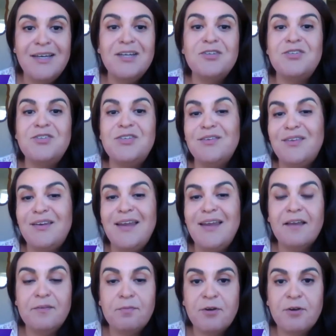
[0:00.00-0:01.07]
She is an
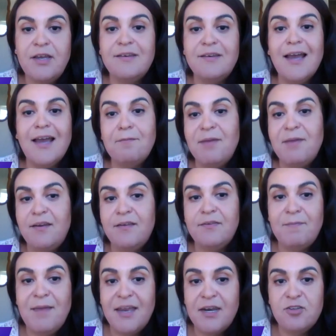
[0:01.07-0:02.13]
expert in diabetes
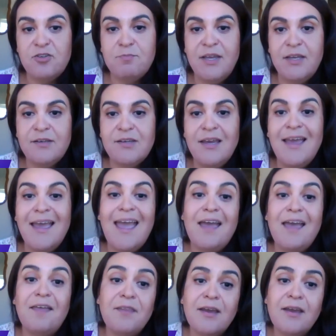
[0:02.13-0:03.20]
management
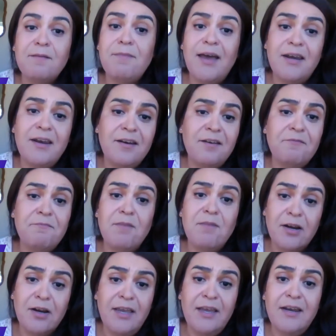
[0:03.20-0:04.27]
and the competitive
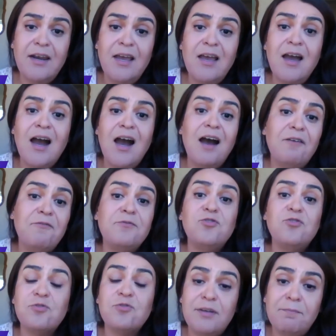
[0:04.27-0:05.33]
market of
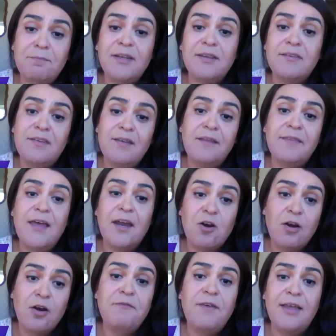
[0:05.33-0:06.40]
treatments that
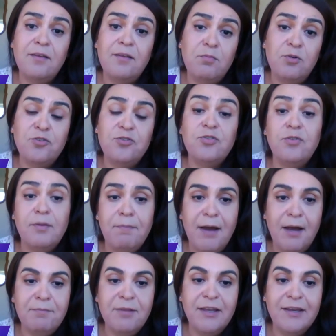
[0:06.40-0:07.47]
are available to the
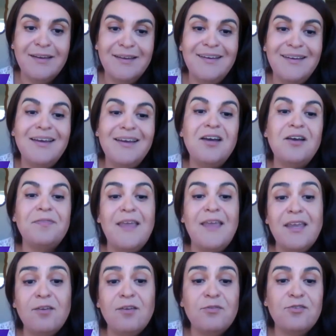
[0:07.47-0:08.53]
public.
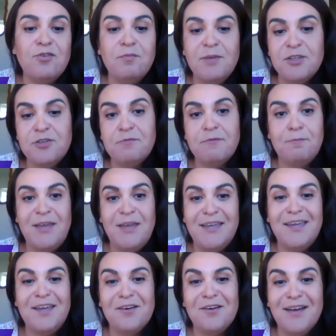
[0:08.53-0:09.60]
Thank you so much for being
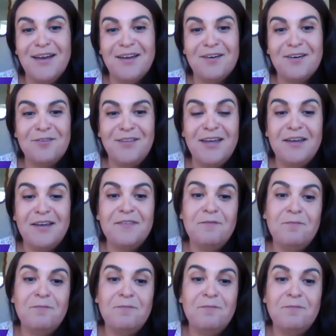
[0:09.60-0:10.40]
here, Carolina.